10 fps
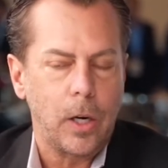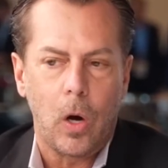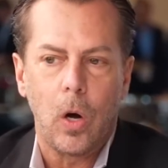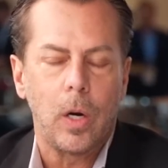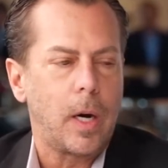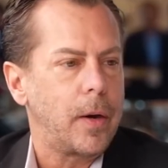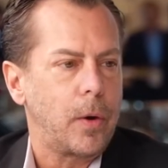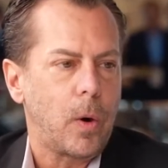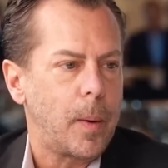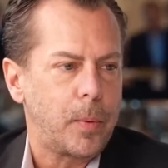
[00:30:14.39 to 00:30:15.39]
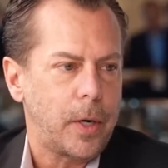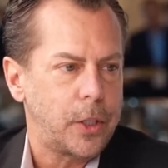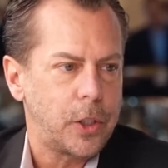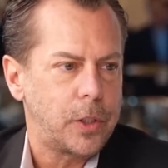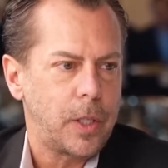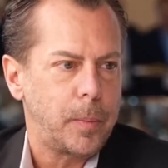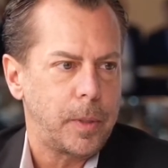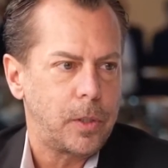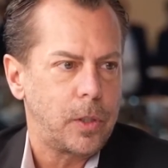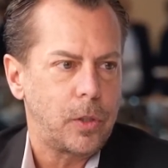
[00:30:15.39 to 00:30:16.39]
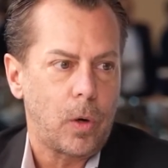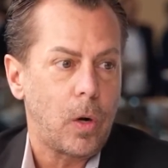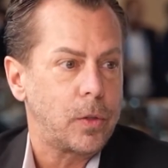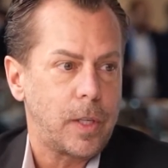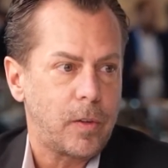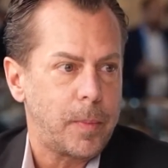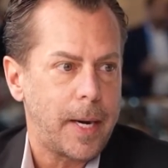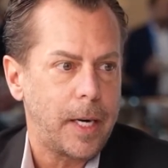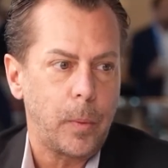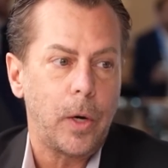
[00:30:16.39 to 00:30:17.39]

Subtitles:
And all our other operations in the business are all self-mining.